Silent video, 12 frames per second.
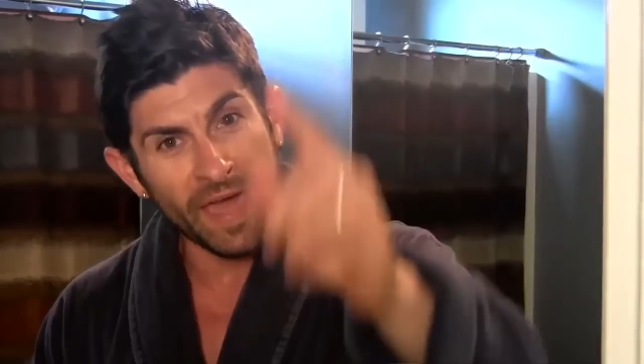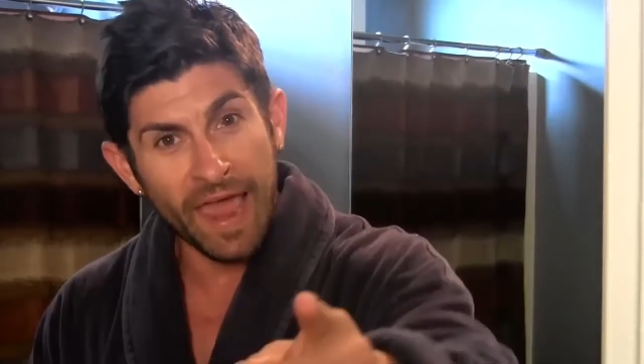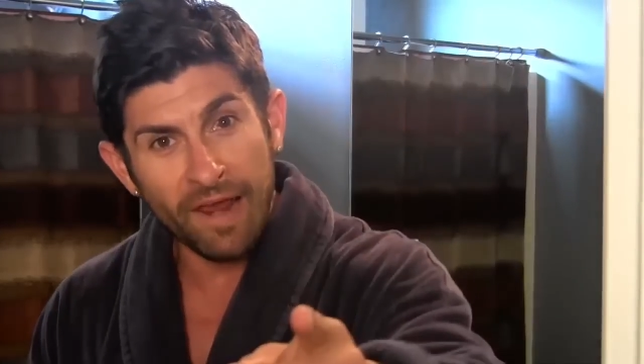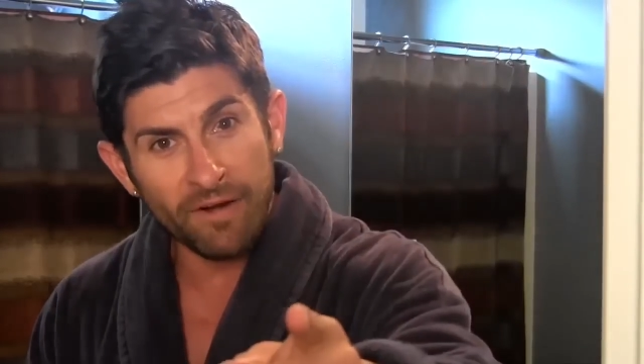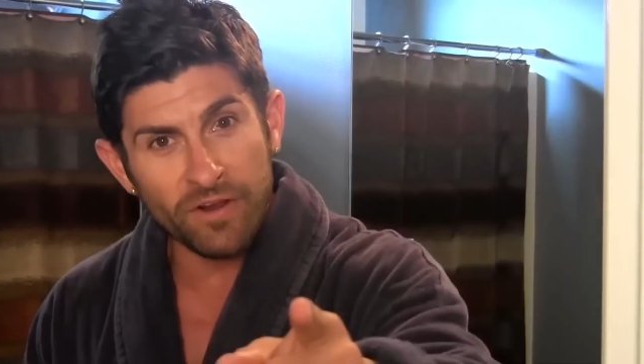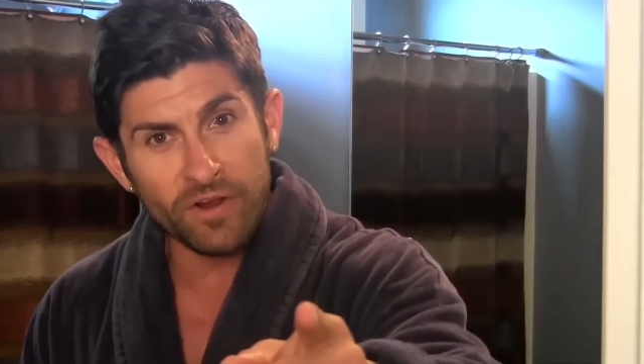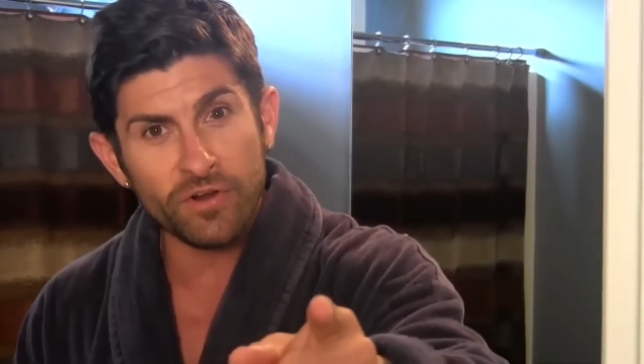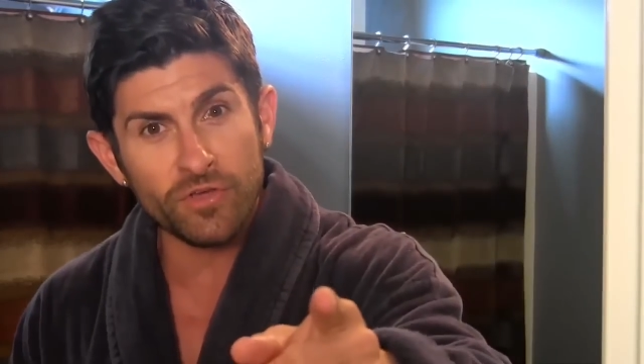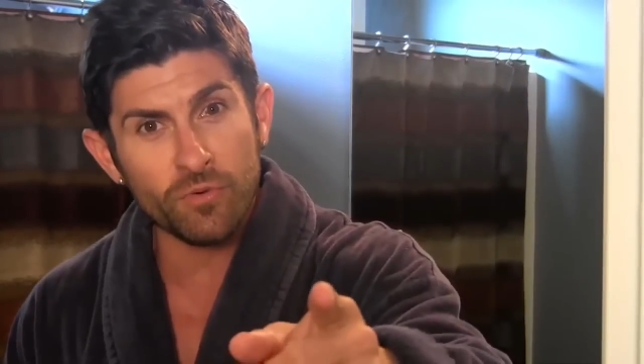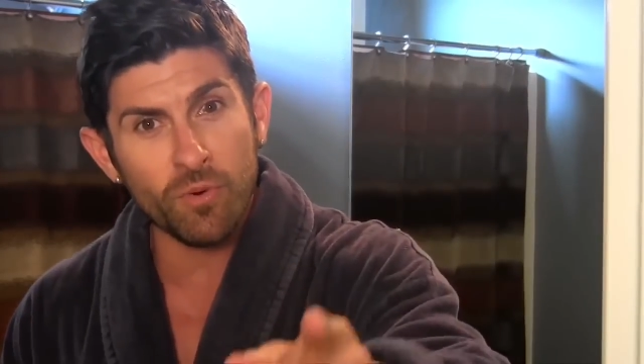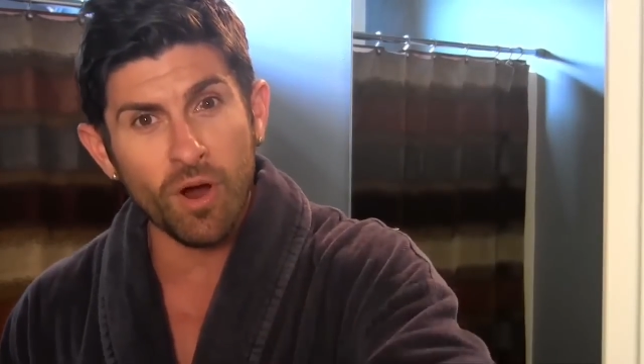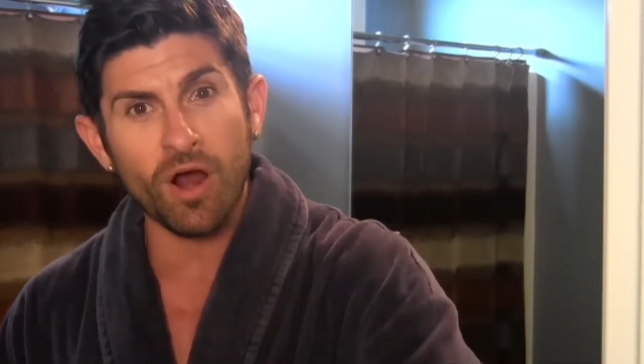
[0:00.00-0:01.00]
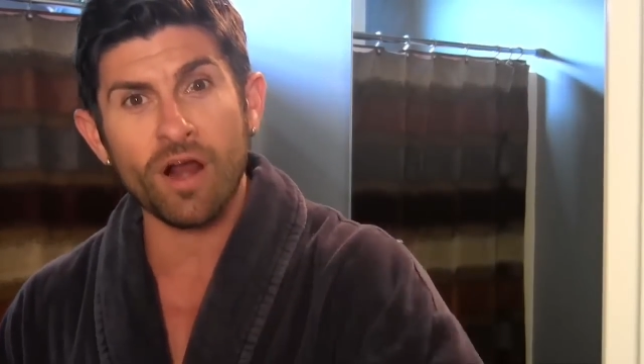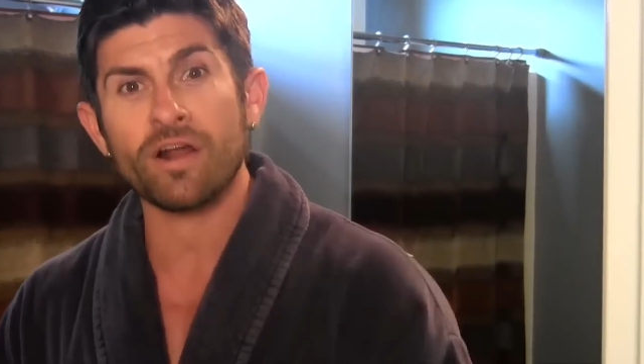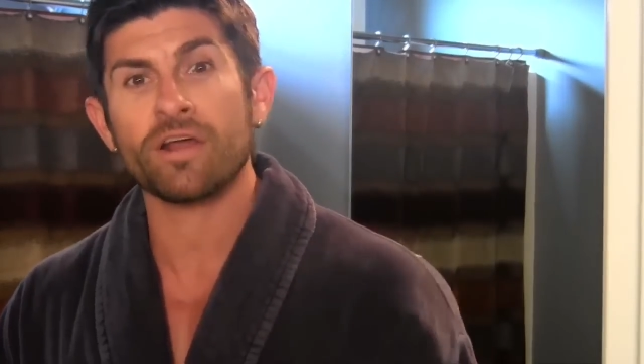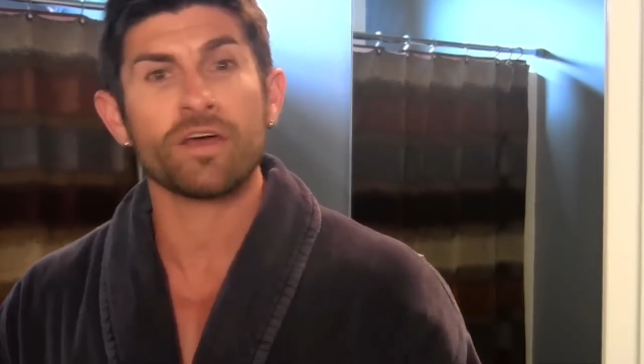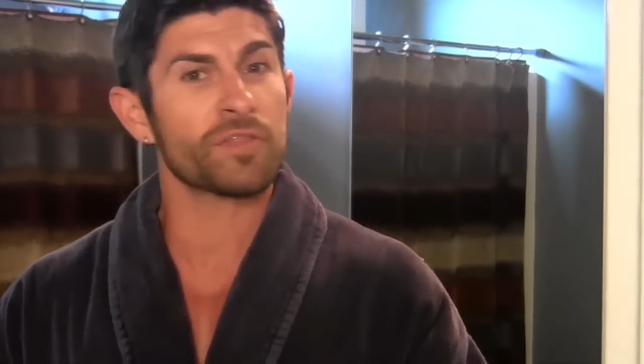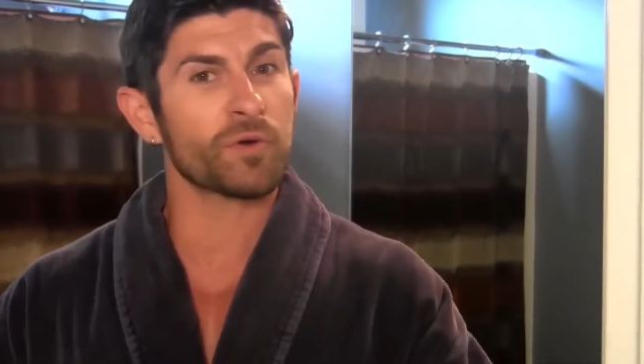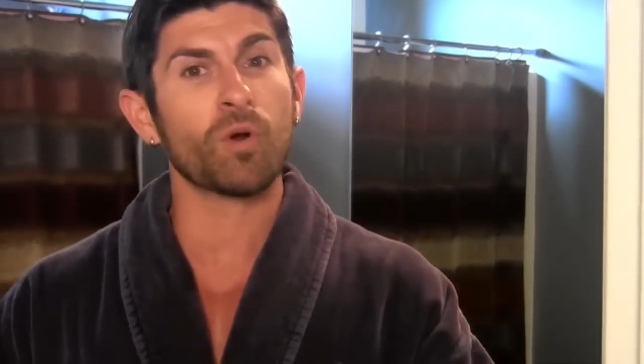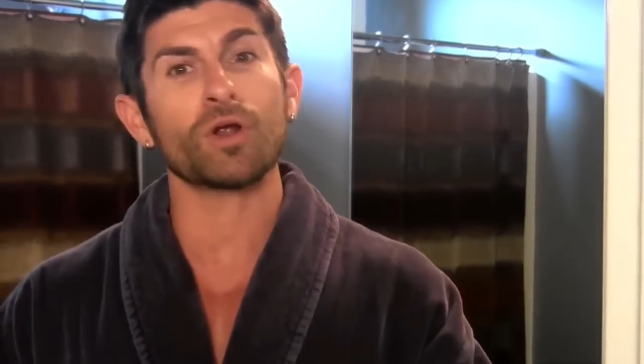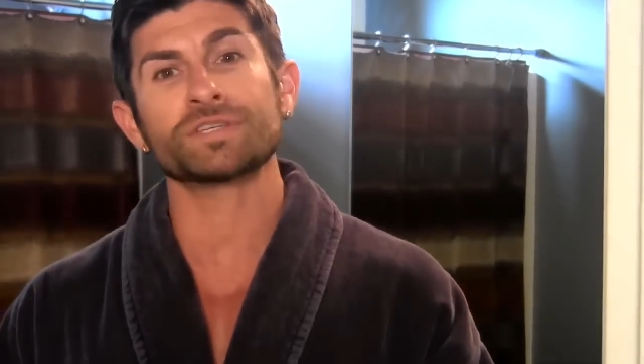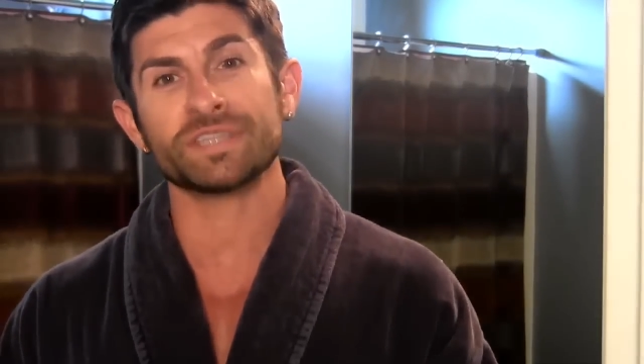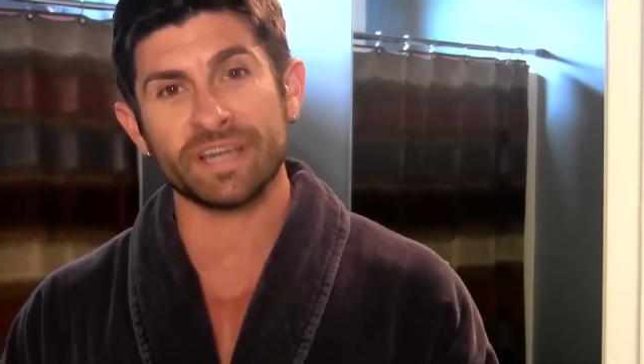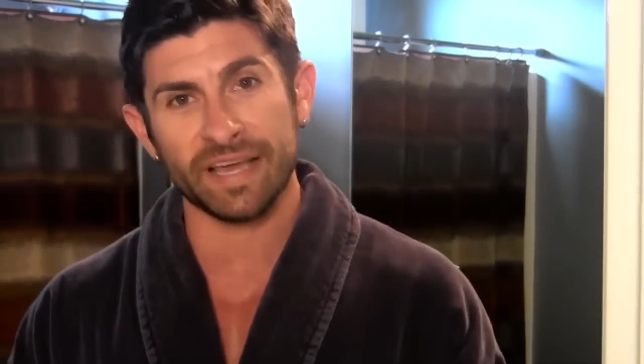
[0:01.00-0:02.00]
And the hairier you are, the
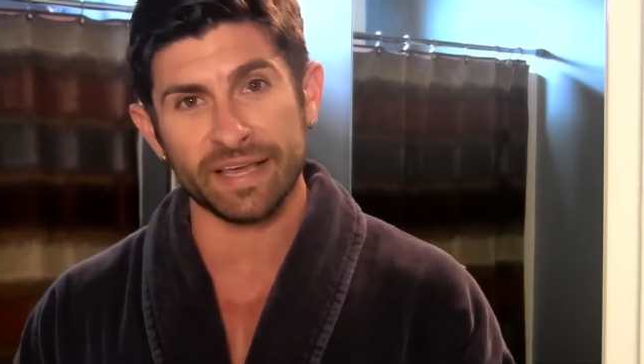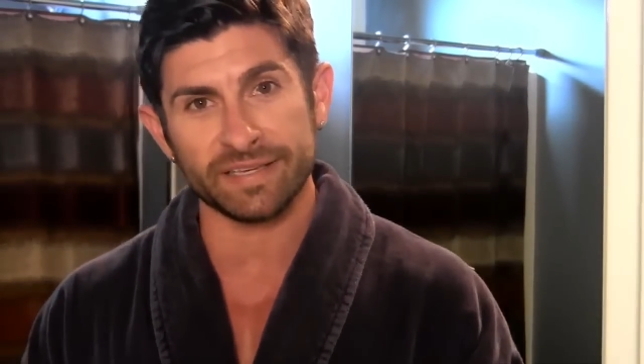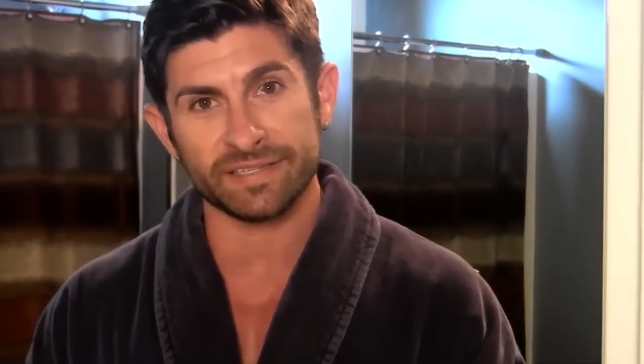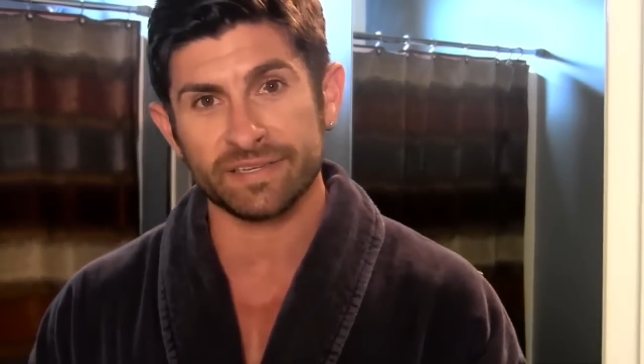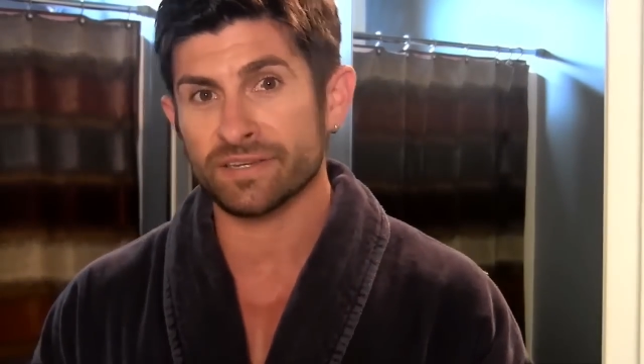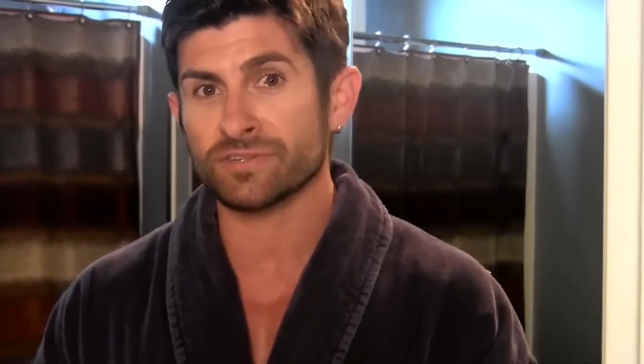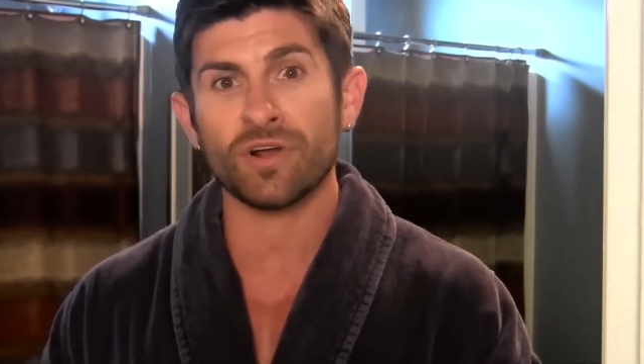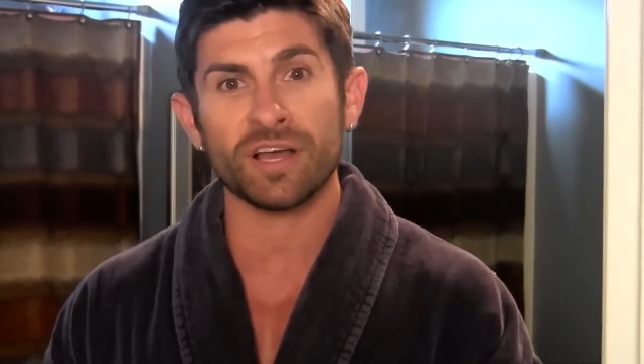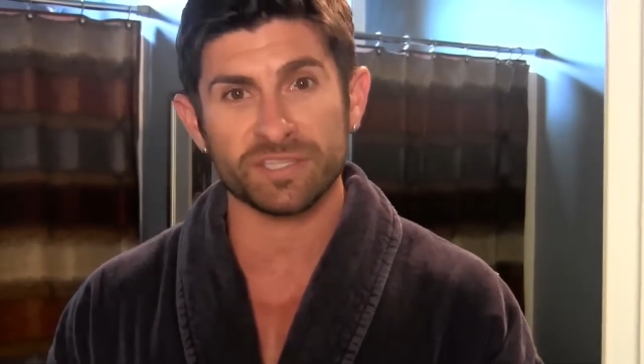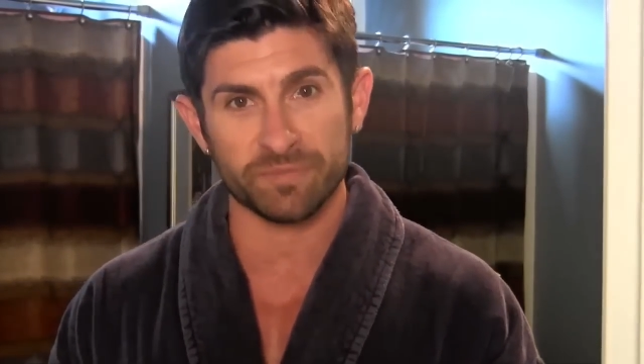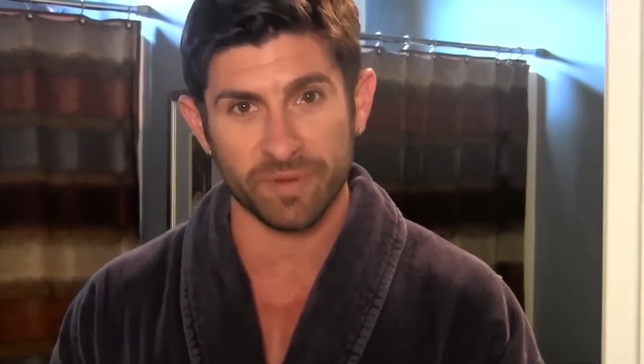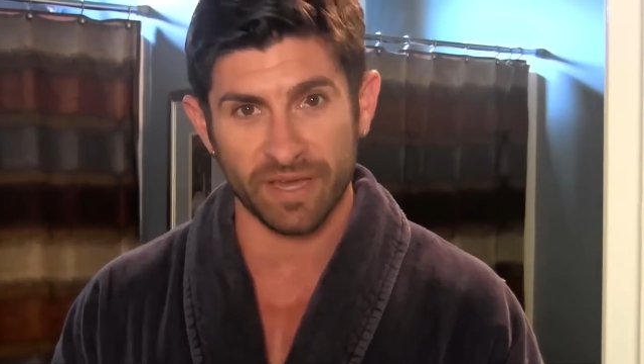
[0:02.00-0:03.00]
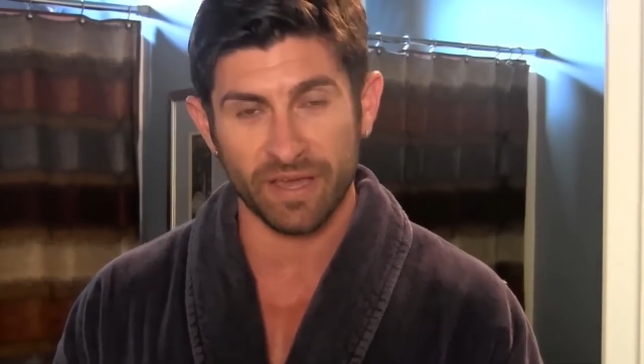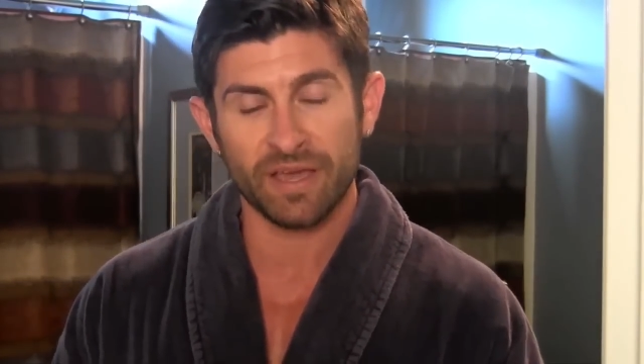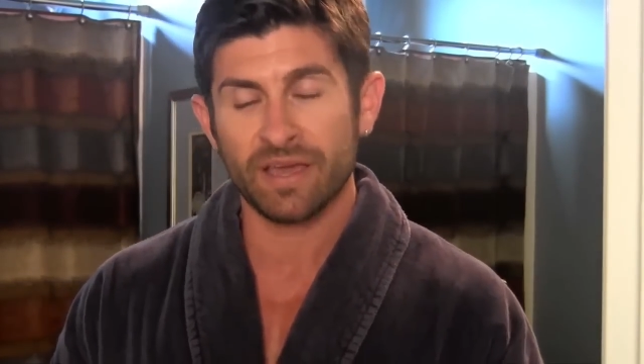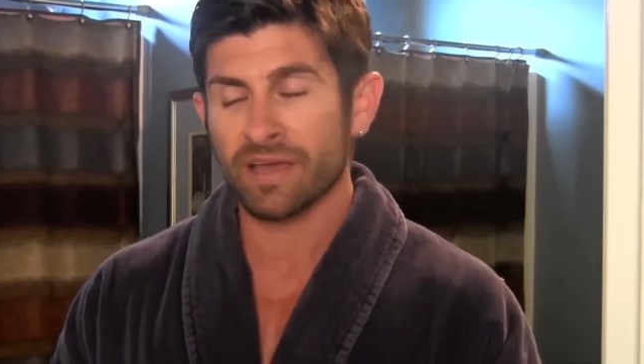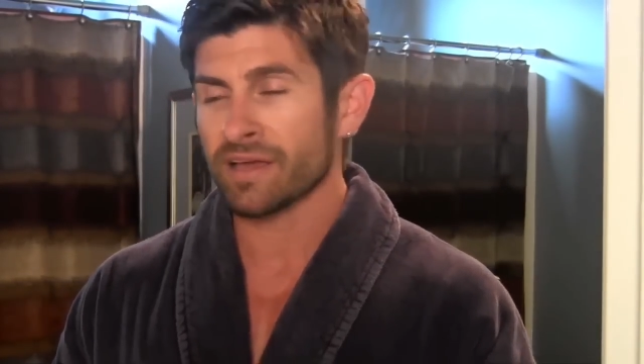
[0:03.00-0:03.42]
worse it is. Trust me.